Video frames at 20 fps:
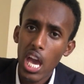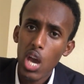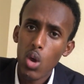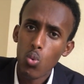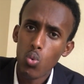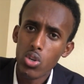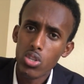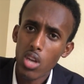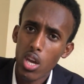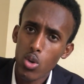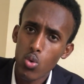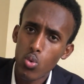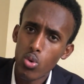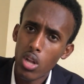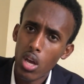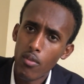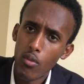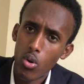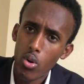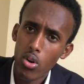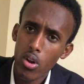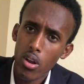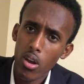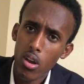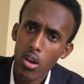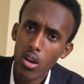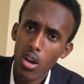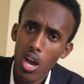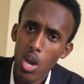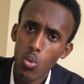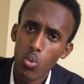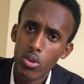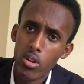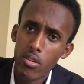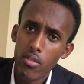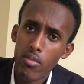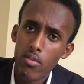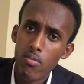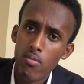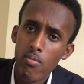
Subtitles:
I wish I could have or I would have.